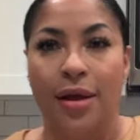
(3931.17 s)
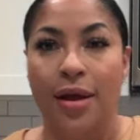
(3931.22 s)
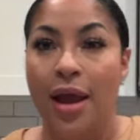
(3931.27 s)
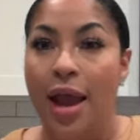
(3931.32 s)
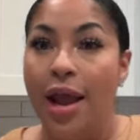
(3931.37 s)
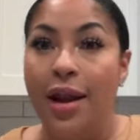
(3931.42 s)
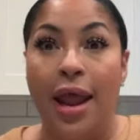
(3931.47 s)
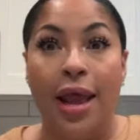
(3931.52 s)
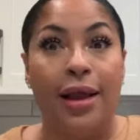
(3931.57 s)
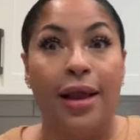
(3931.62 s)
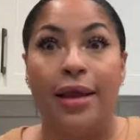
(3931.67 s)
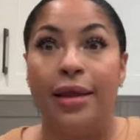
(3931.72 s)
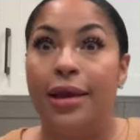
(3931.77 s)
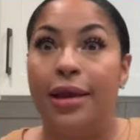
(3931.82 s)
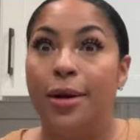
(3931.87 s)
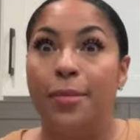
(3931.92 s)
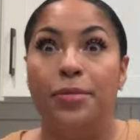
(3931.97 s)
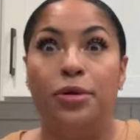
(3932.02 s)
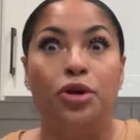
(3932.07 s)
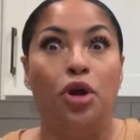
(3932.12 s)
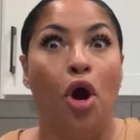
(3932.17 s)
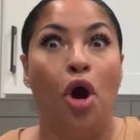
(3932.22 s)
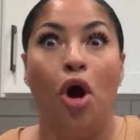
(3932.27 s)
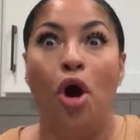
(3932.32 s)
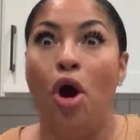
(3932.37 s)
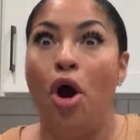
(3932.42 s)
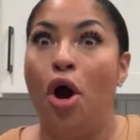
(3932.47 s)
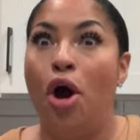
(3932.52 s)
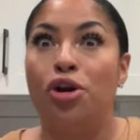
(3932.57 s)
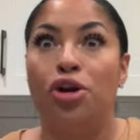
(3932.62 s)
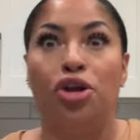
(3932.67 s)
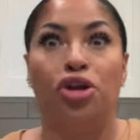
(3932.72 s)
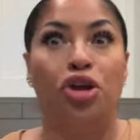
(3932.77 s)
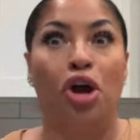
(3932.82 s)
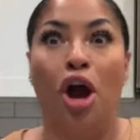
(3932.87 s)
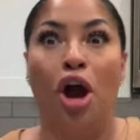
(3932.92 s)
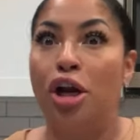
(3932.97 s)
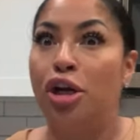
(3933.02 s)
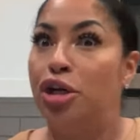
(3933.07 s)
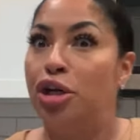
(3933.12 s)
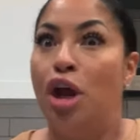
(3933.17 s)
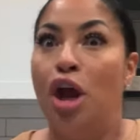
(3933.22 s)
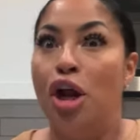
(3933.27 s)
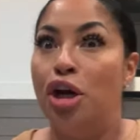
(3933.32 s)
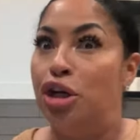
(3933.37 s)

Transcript: And they can get them young. The young,